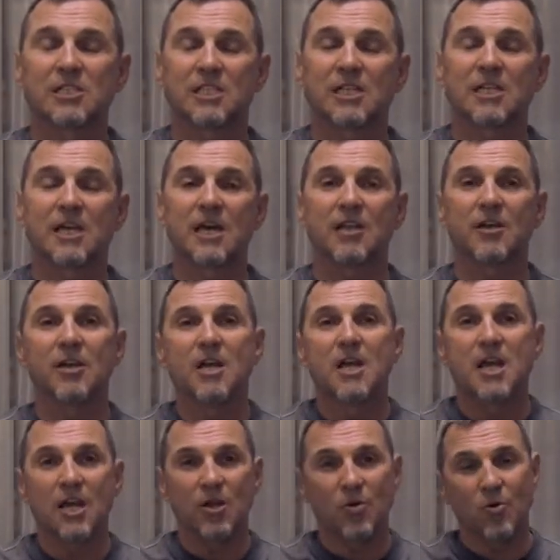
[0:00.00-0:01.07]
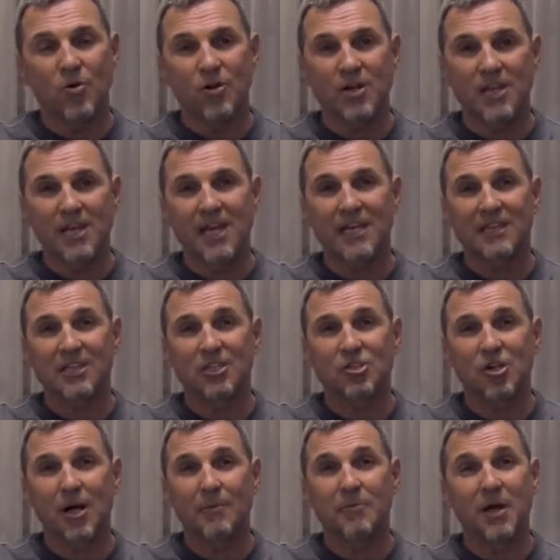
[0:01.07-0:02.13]
together in order to get the
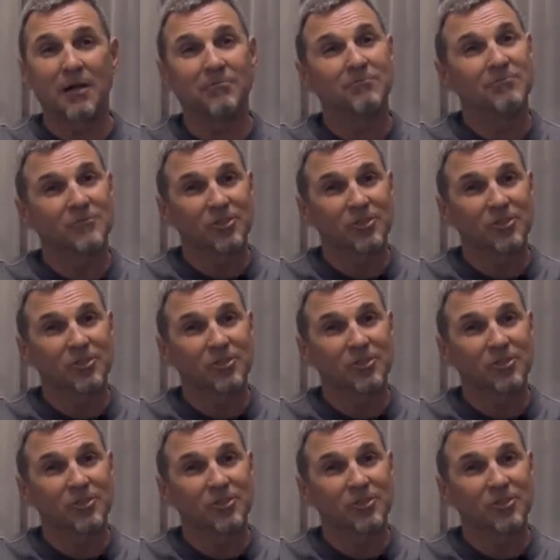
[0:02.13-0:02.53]
job done.